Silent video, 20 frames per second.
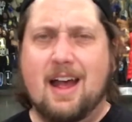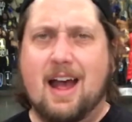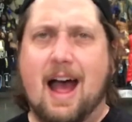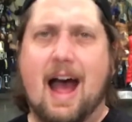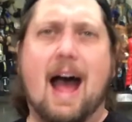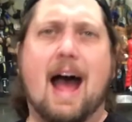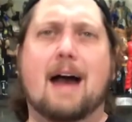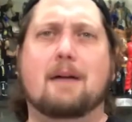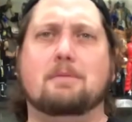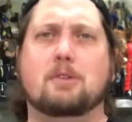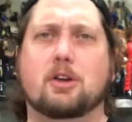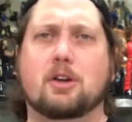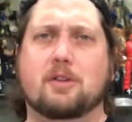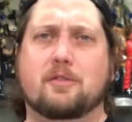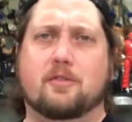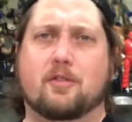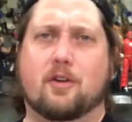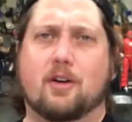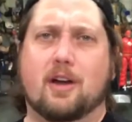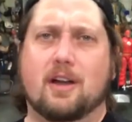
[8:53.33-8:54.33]
I'm
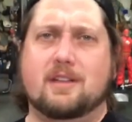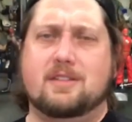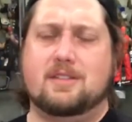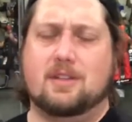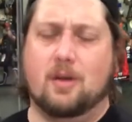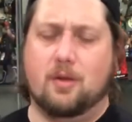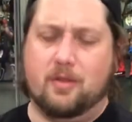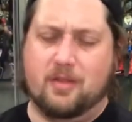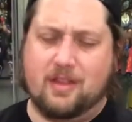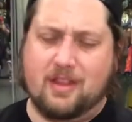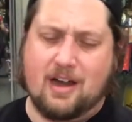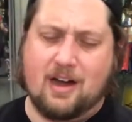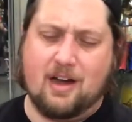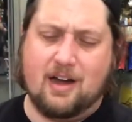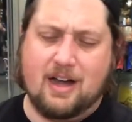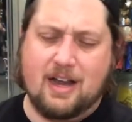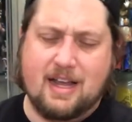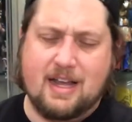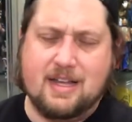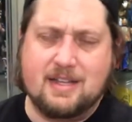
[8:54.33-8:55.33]
good for it. So
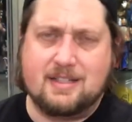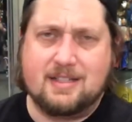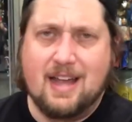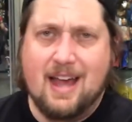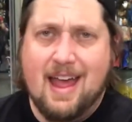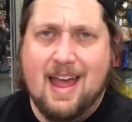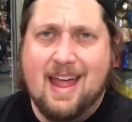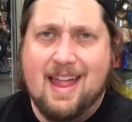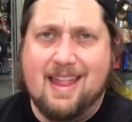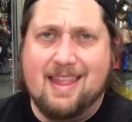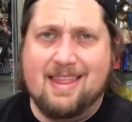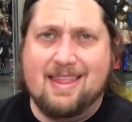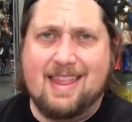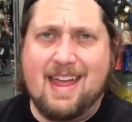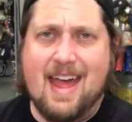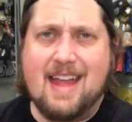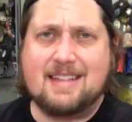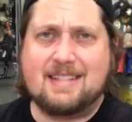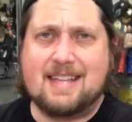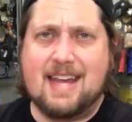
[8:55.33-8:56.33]
there it is.
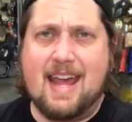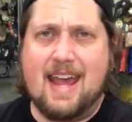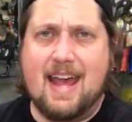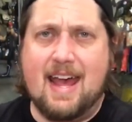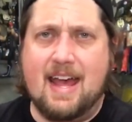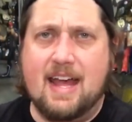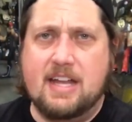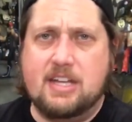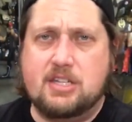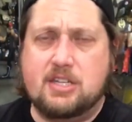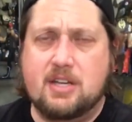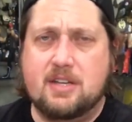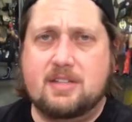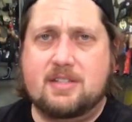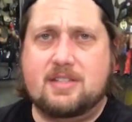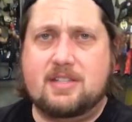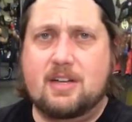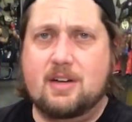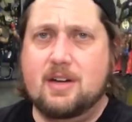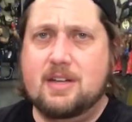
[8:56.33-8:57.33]
That's Edge,
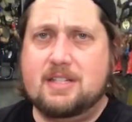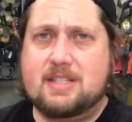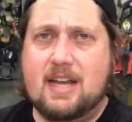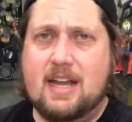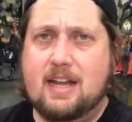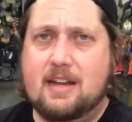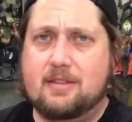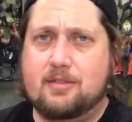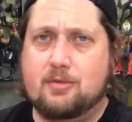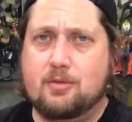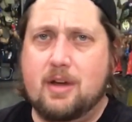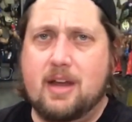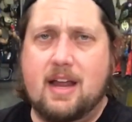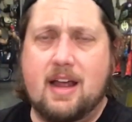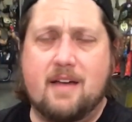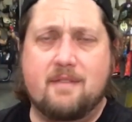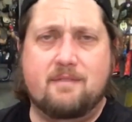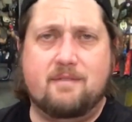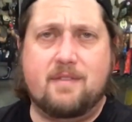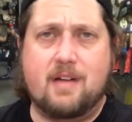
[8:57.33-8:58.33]
Series eighty-three,
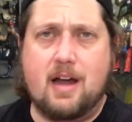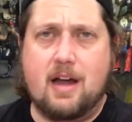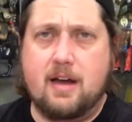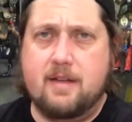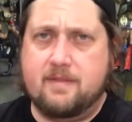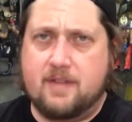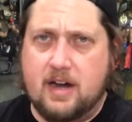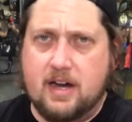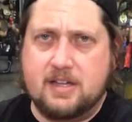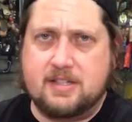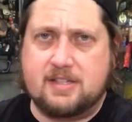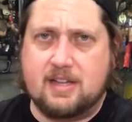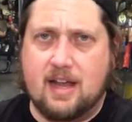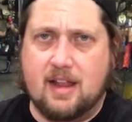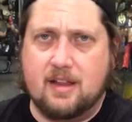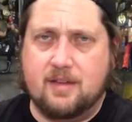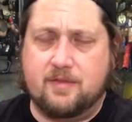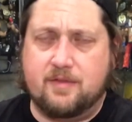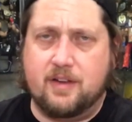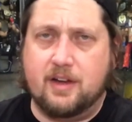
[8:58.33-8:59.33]
a very, very
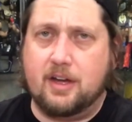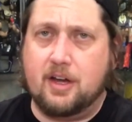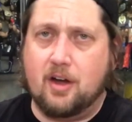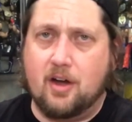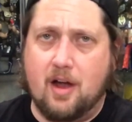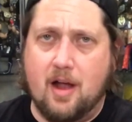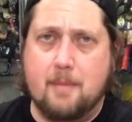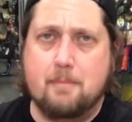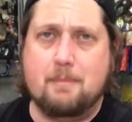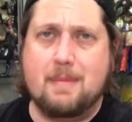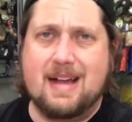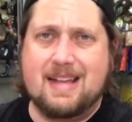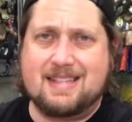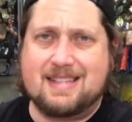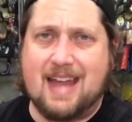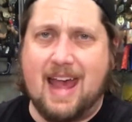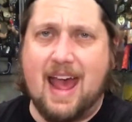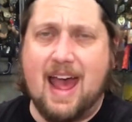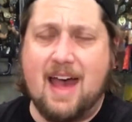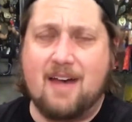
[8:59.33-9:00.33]
solid figure, a
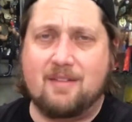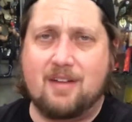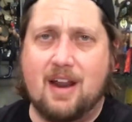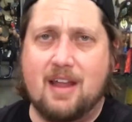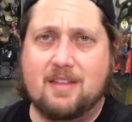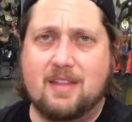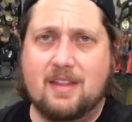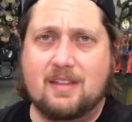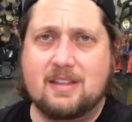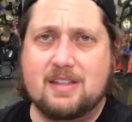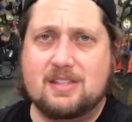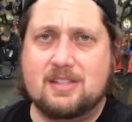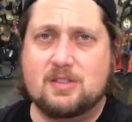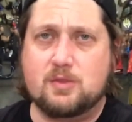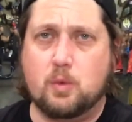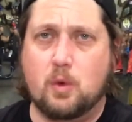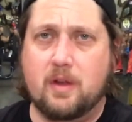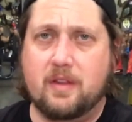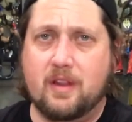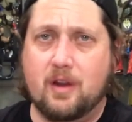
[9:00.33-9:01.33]
must-have. And I think this
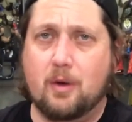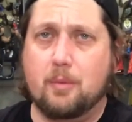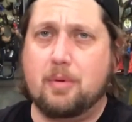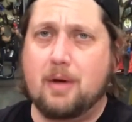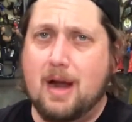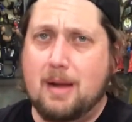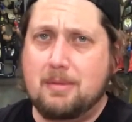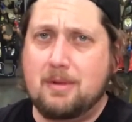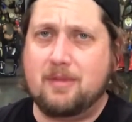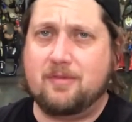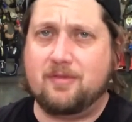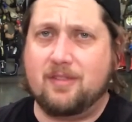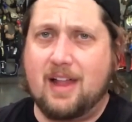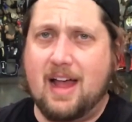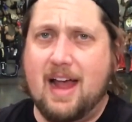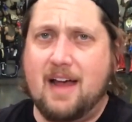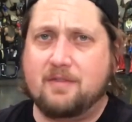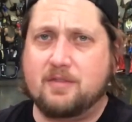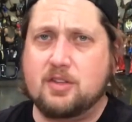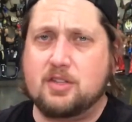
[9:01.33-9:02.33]
is one that will probably
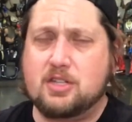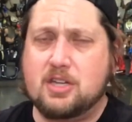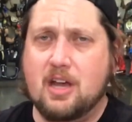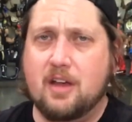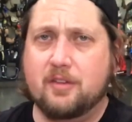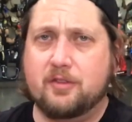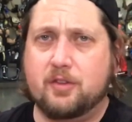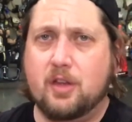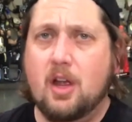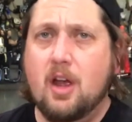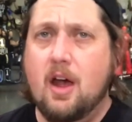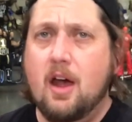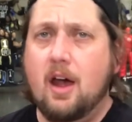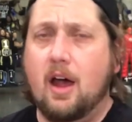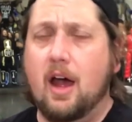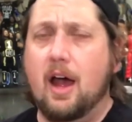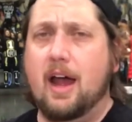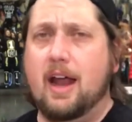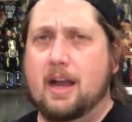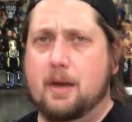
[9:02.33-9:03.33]
fly off the shelves
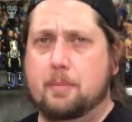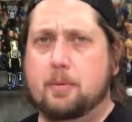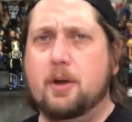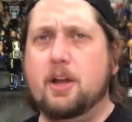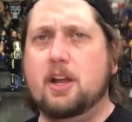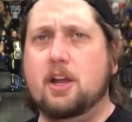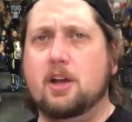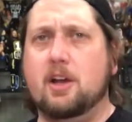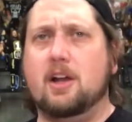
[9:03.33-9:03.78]
Uh, at a pretty good